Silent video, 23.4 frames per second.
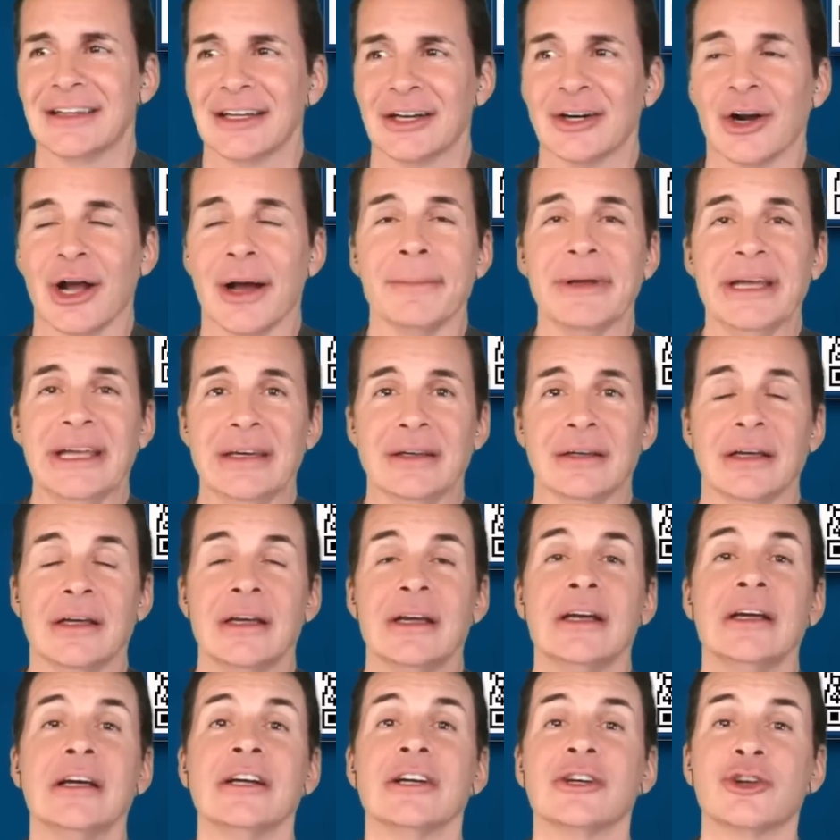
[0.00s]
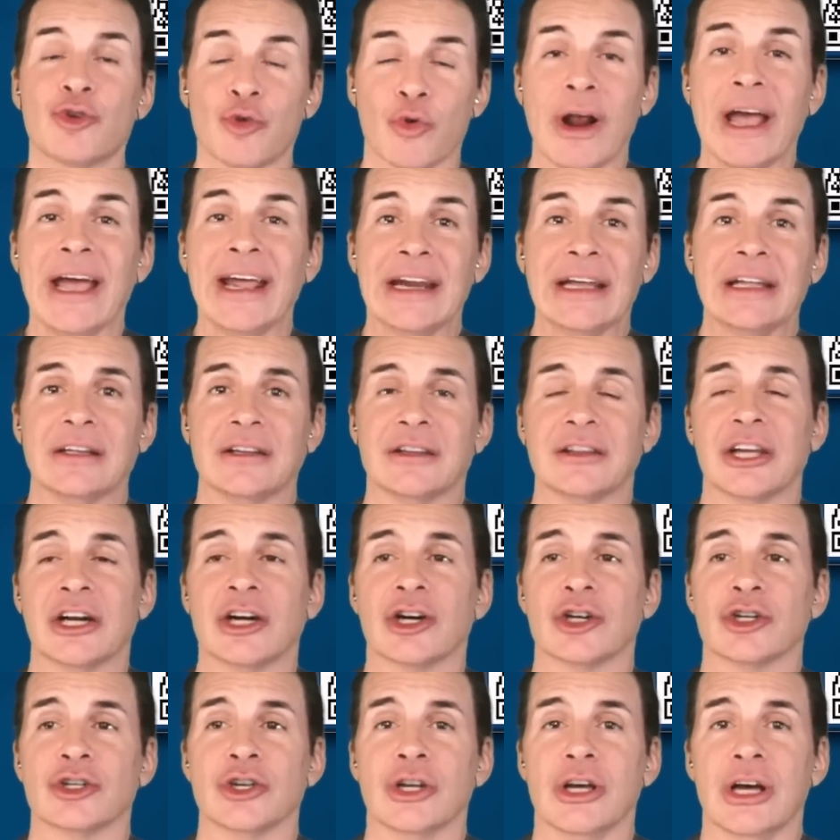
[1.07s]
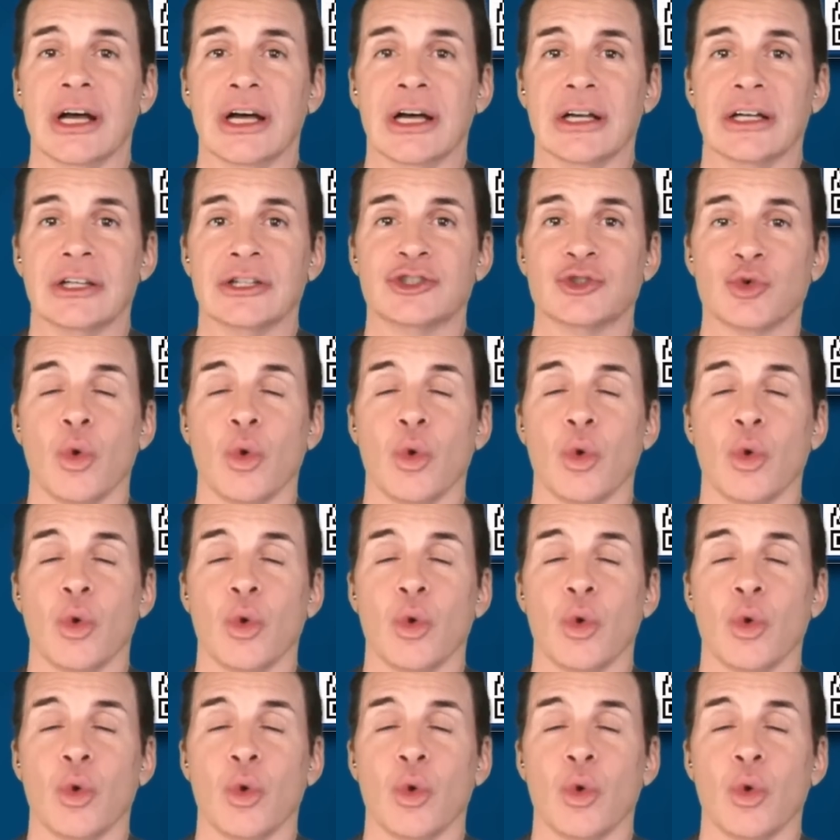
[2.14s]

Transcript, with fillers: they're. I mean, granted, they're uh,